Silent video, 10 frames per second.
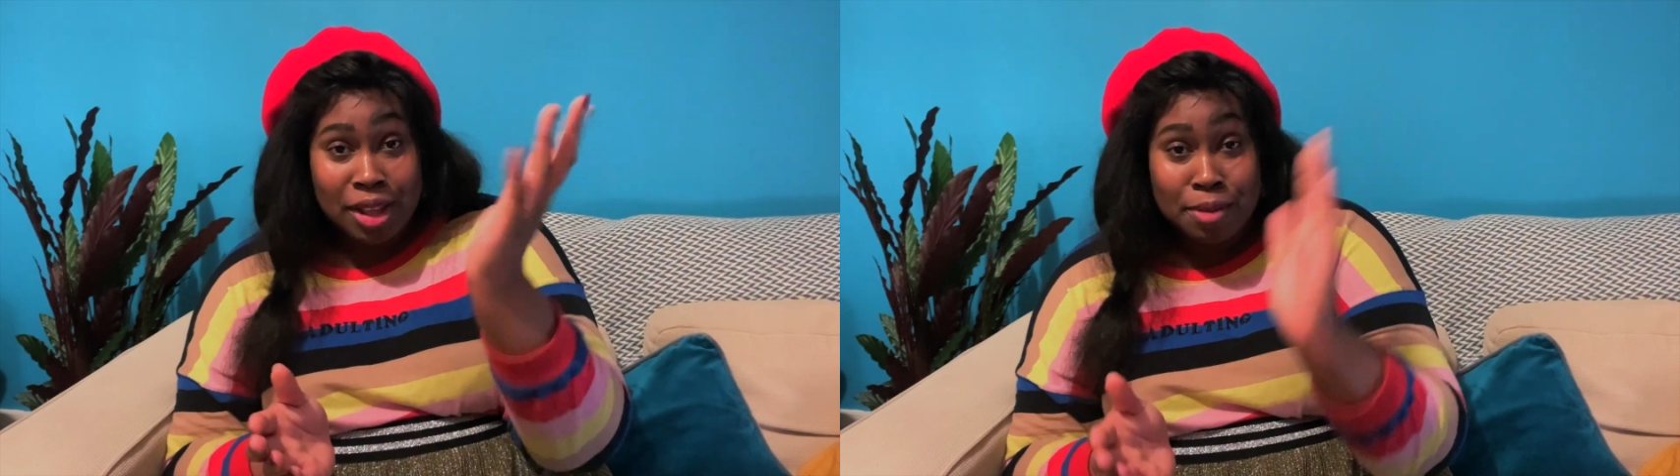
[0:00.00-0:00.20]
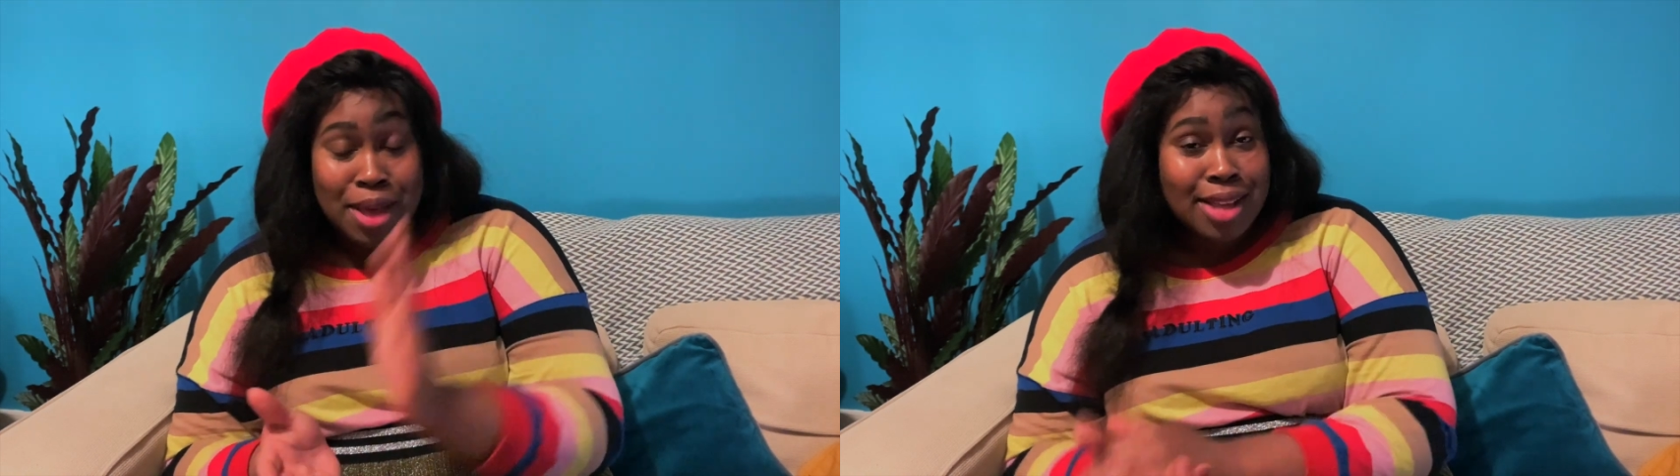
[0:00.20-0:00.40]

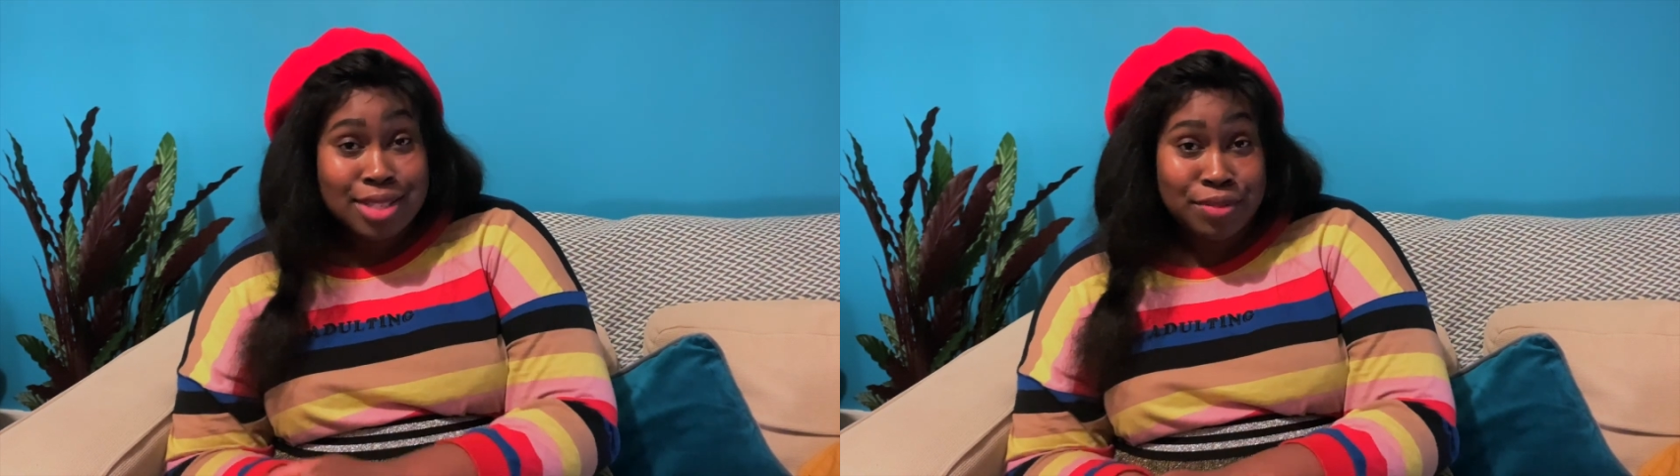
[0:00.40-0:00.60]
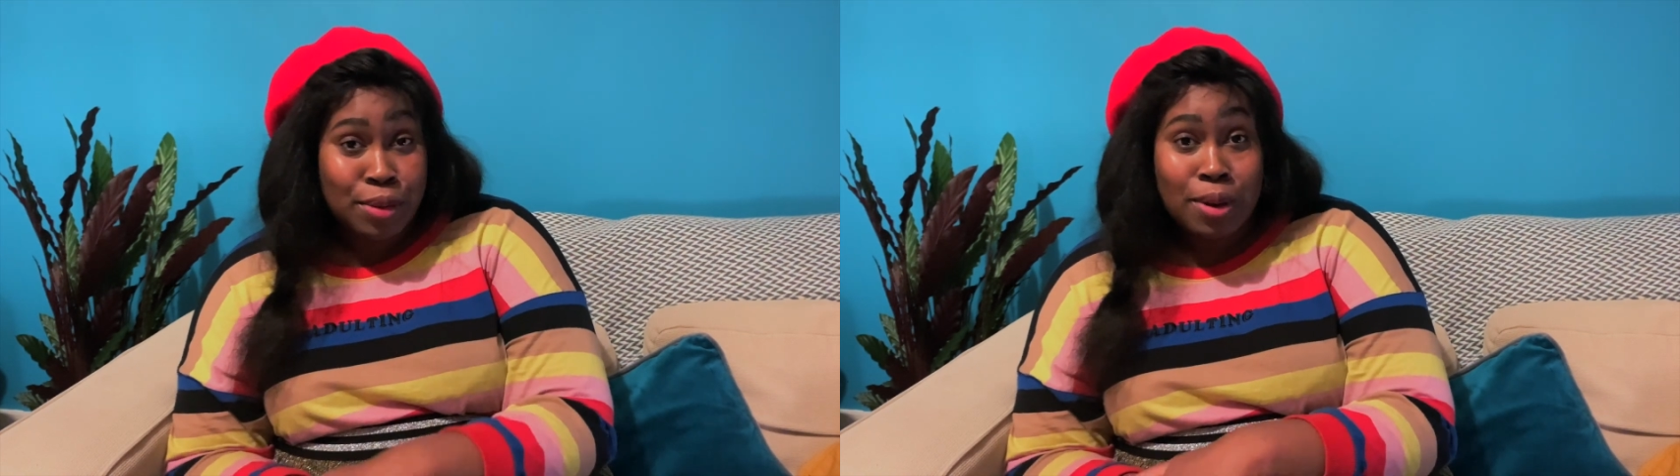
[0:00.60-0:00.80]
a mess
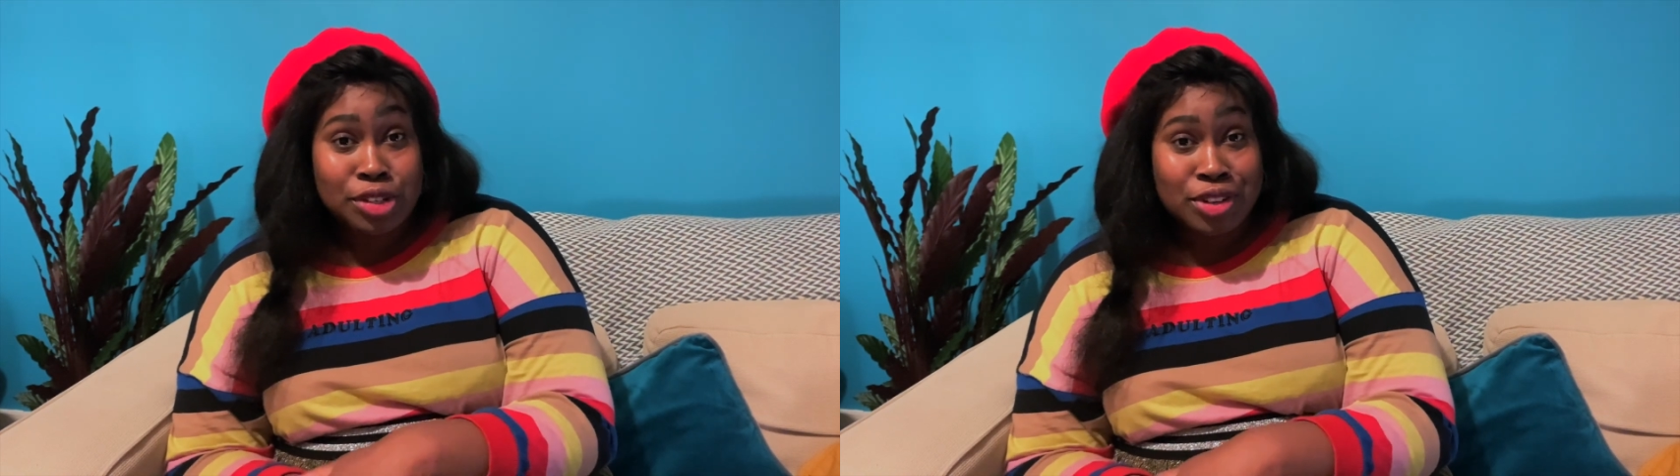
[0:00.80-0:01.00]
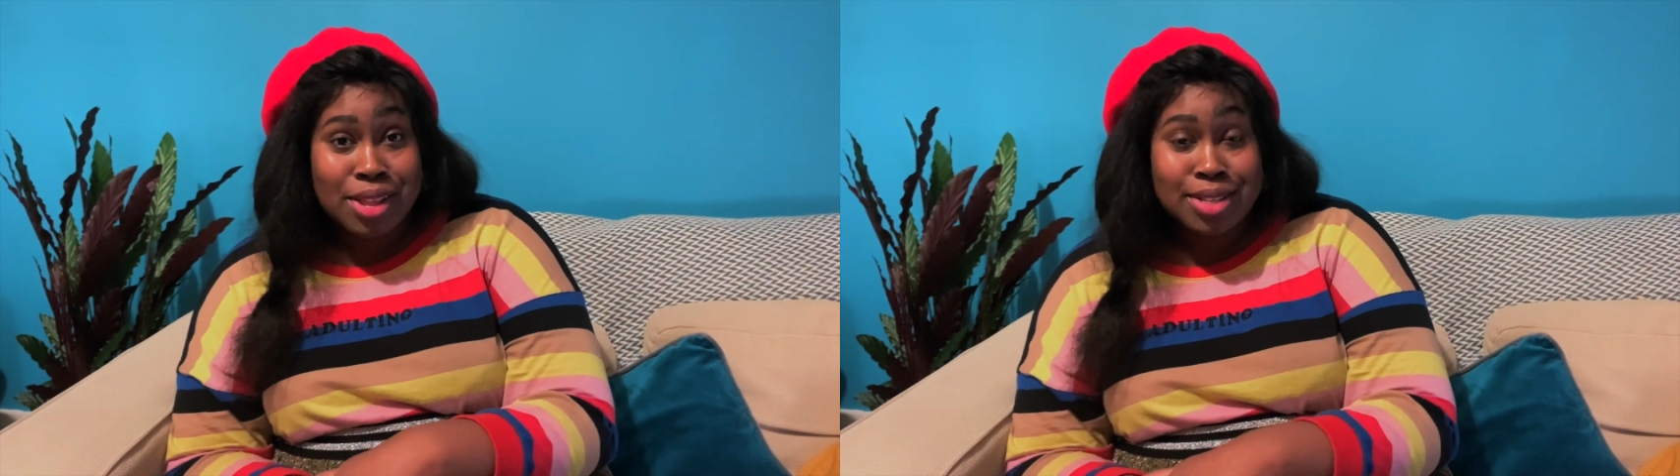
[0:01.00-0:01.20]
if you're
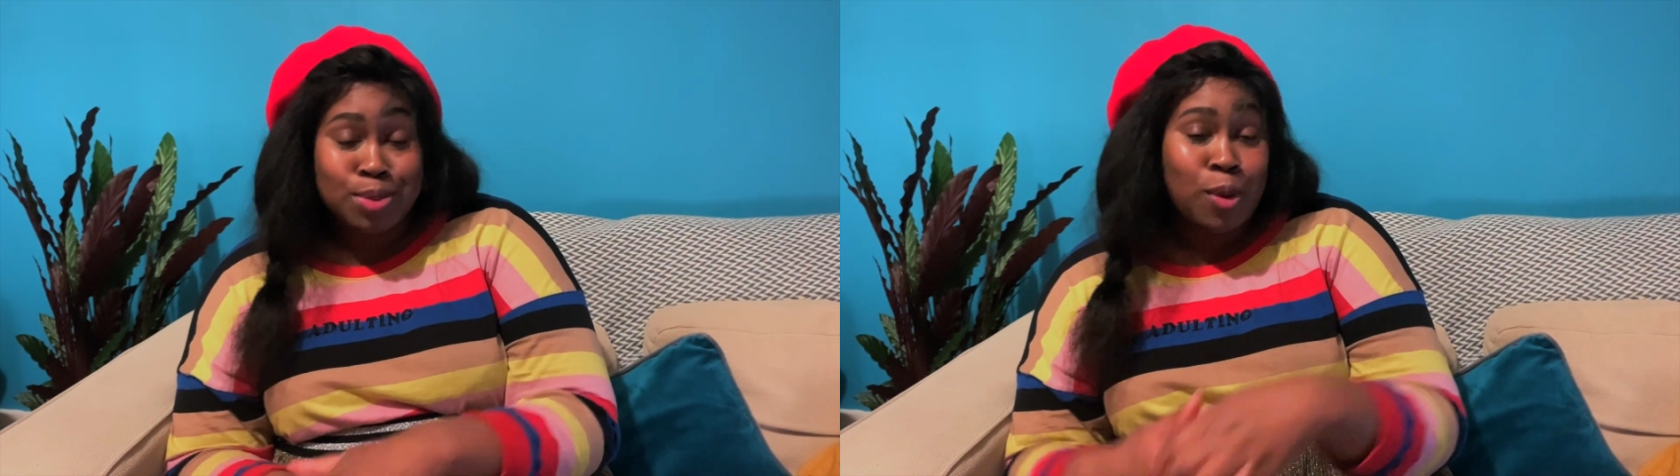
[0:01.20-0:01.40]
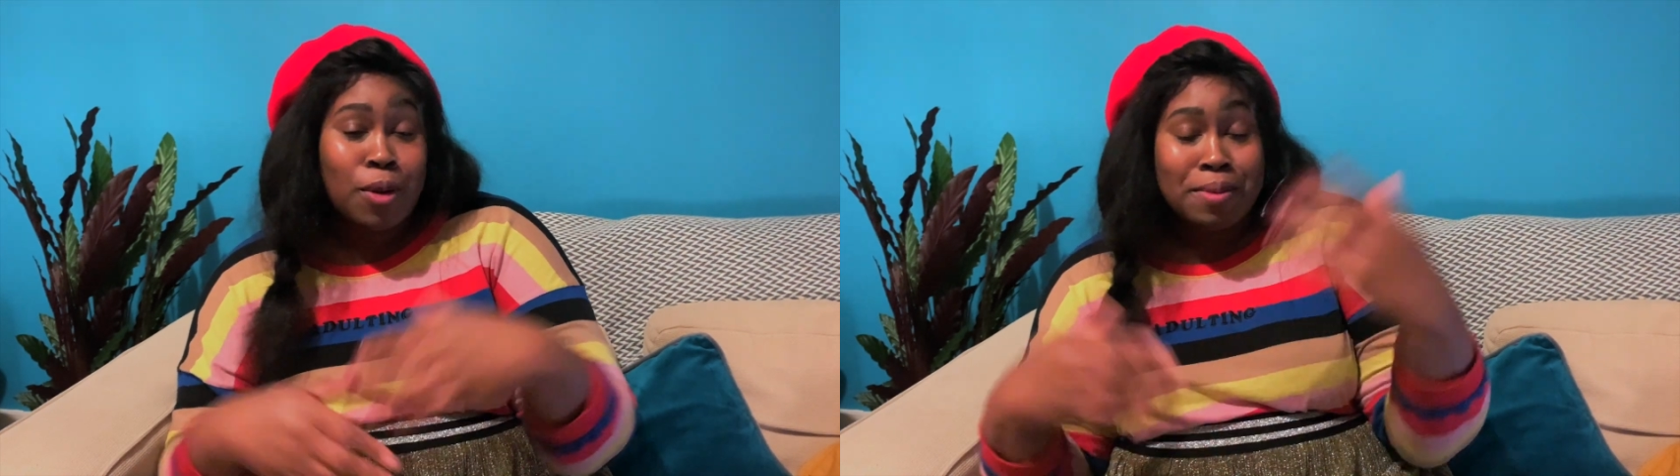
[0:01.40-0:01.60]
watching this. We're
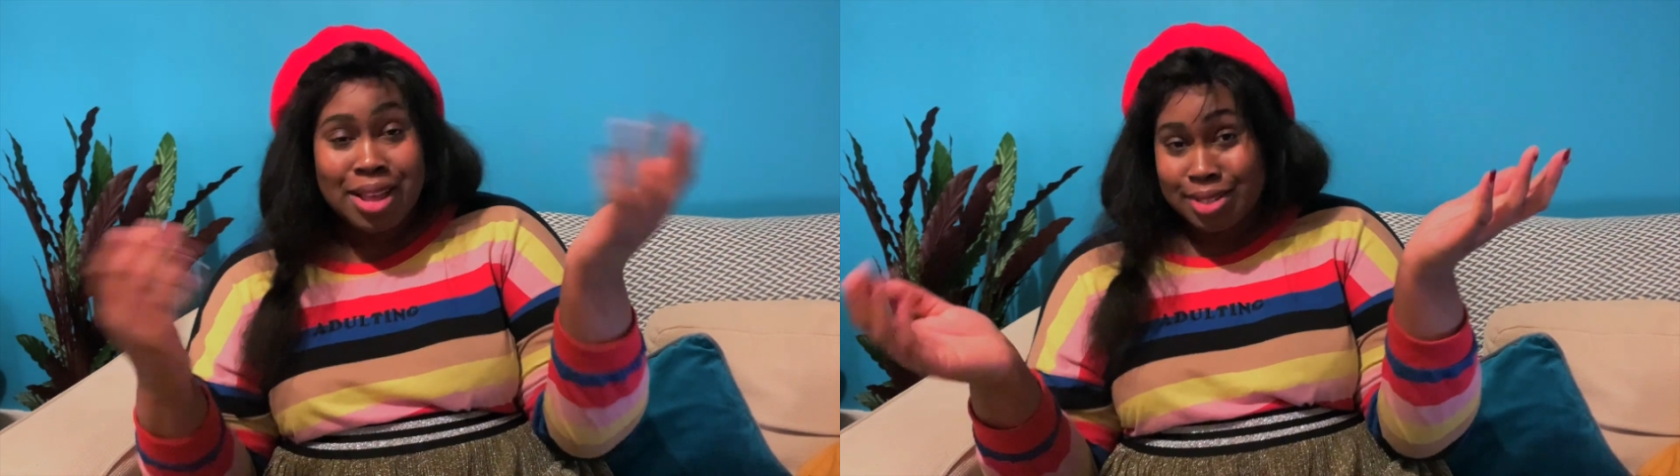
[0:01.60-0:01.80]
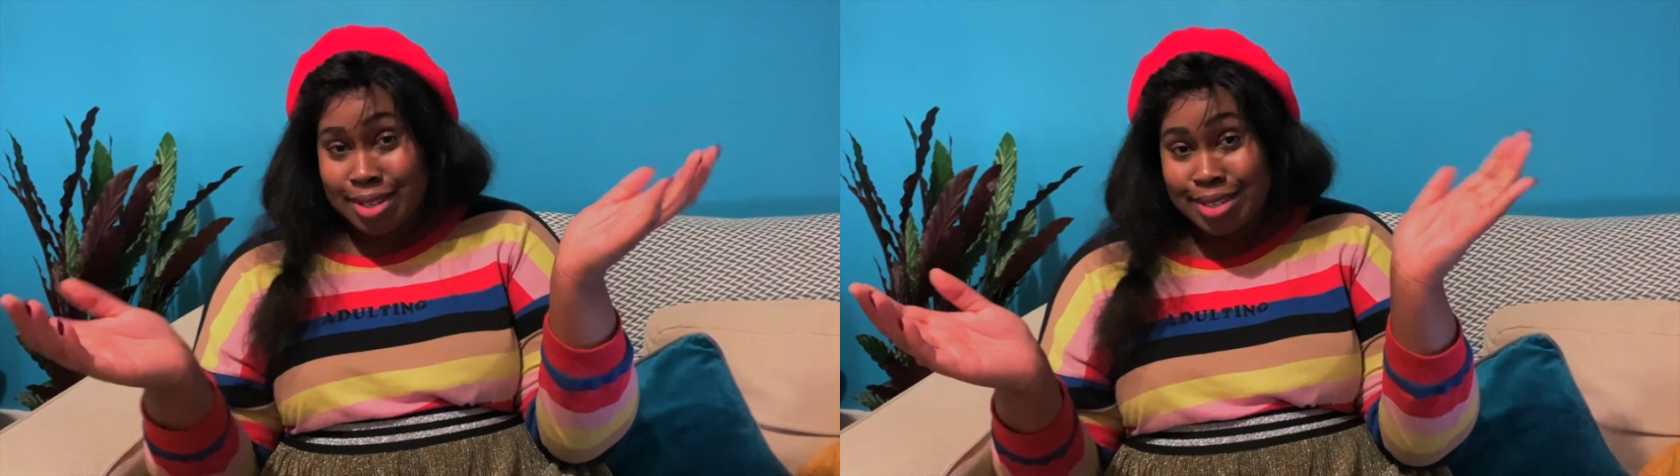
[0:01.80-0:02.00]
all messes.